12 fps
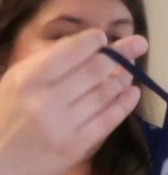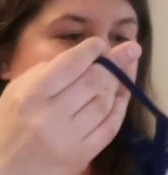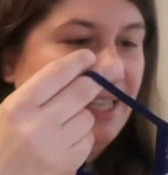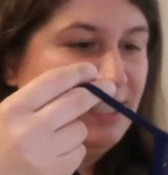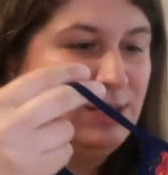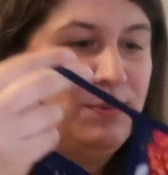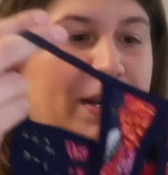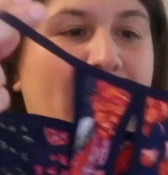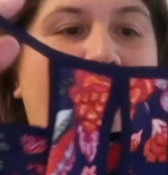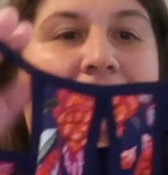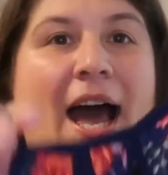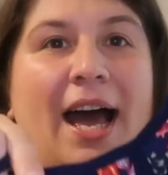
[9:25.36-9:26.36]
this one
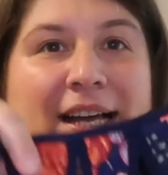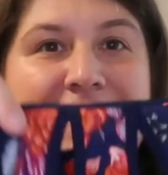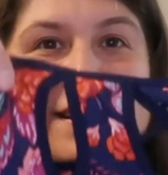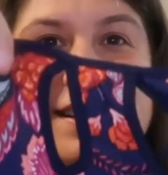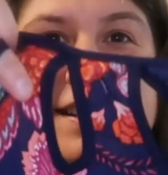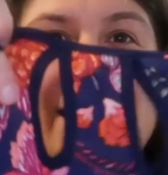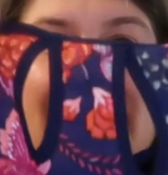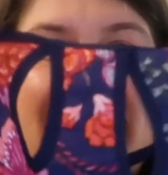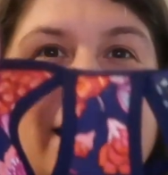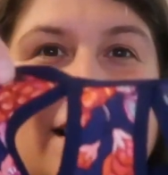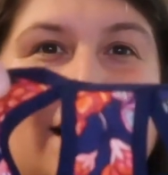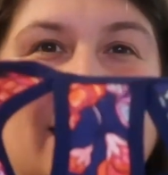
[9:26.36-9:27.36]
has,
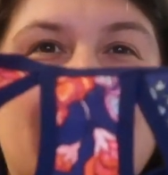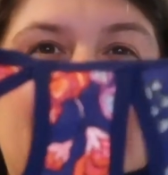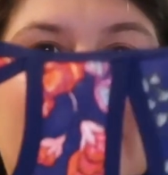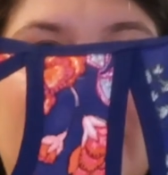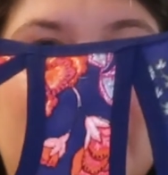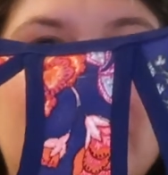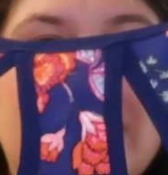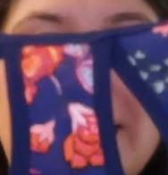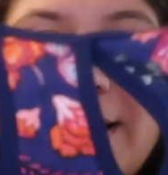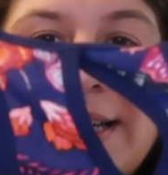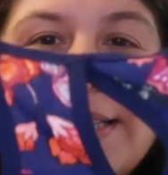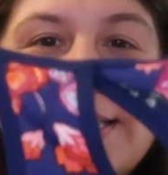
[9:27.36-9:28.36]
you see
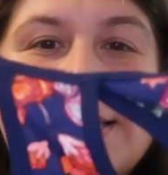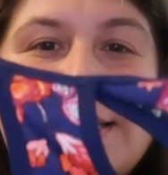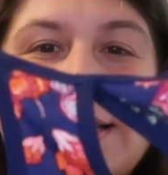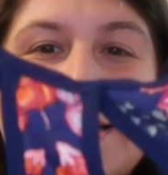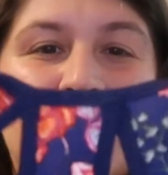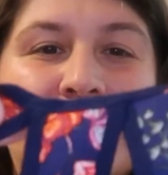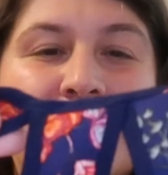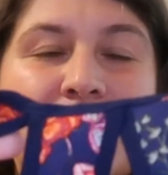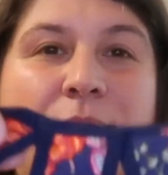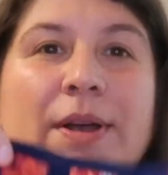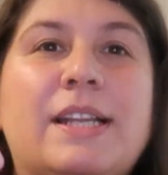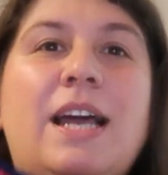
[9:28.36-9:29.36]
this?
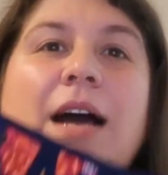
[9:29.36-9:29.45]
So it